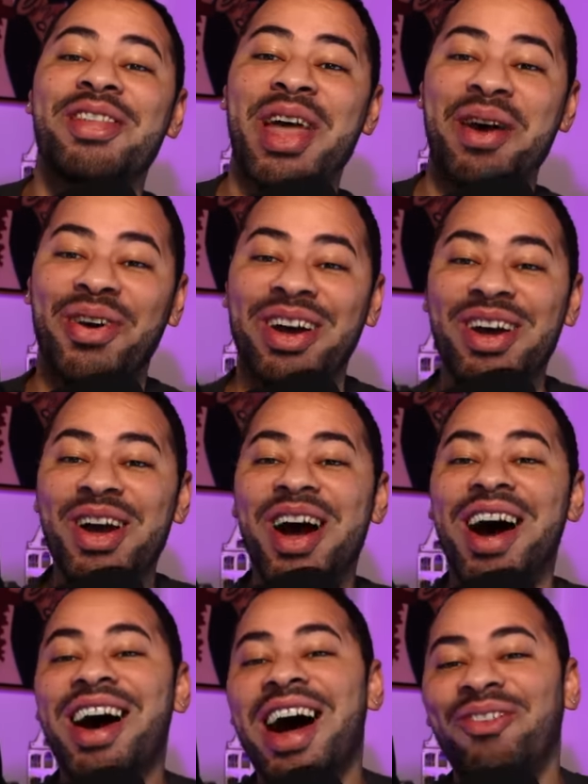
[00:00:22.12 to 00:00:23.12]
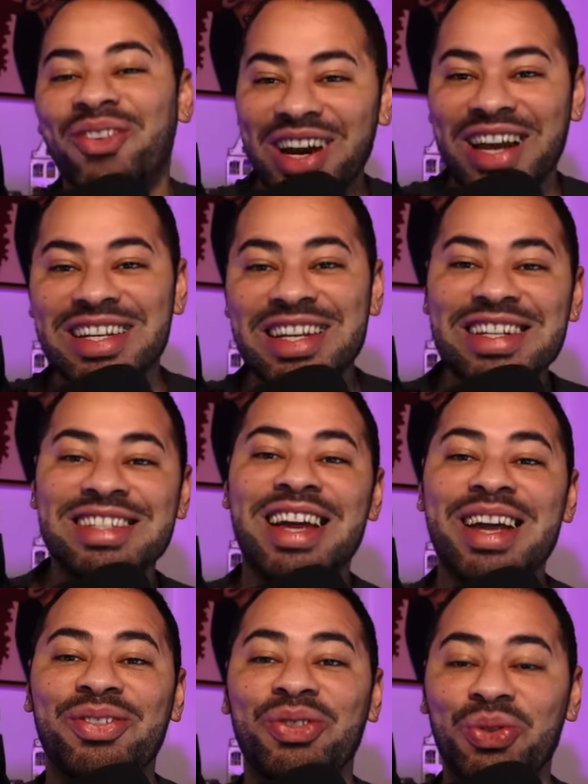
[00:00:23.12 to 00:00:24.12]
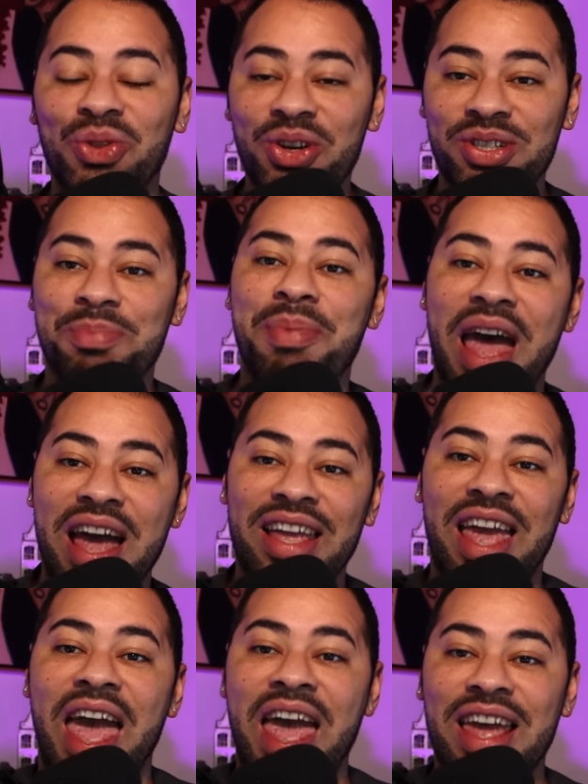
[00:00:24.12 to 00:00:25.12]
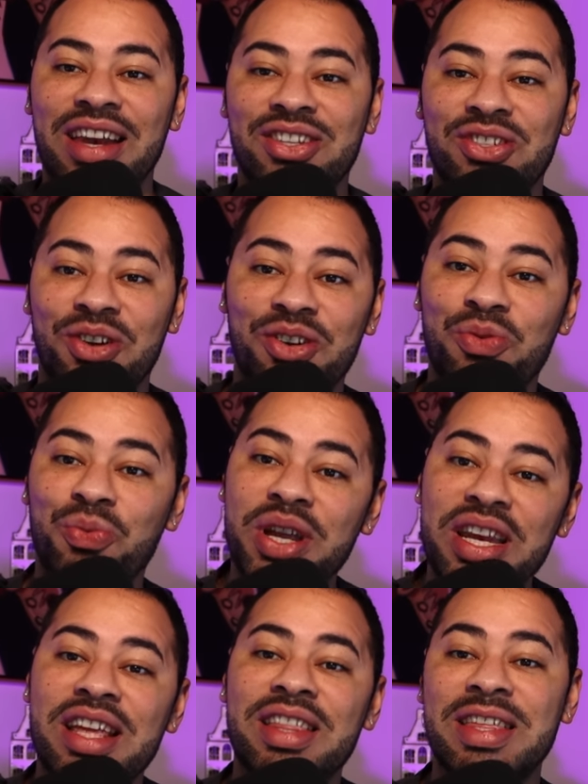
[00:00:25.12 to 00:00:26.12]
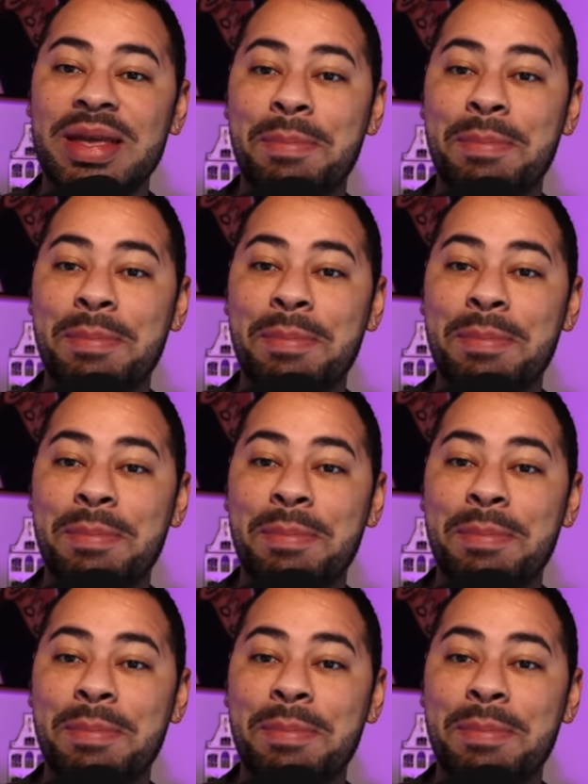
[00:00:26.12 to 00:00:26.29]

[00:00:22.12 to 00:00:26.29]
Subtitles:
on that one. What I did is I looked back and started reading